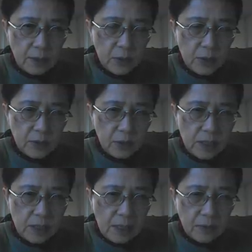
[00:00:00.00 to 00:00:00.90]

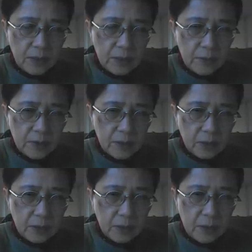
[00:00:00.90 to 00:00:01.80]
113,700.
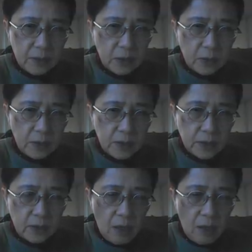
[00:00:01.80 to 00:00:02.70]
So
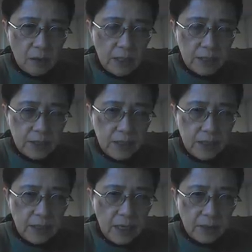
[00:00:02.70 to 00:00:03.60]
it's not
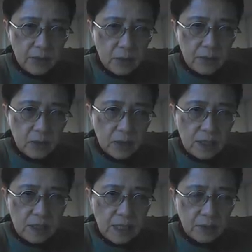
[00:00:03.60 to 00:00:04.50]
exceeding
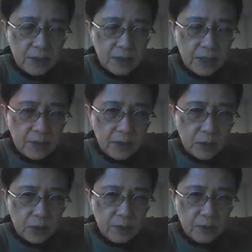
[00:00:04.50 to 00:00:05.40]

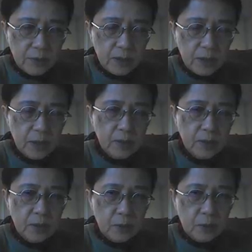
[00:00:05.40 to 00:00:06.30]
113,700.
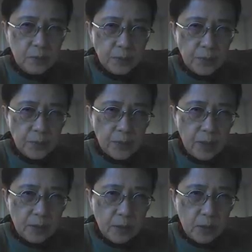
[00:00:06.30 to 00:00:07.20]
So
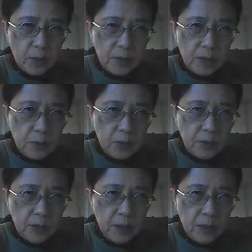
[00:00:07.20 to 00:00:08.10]
So we
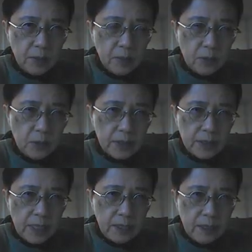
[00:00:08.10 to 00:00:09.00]
will just
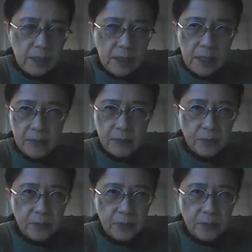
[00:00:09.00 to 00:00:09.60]
take the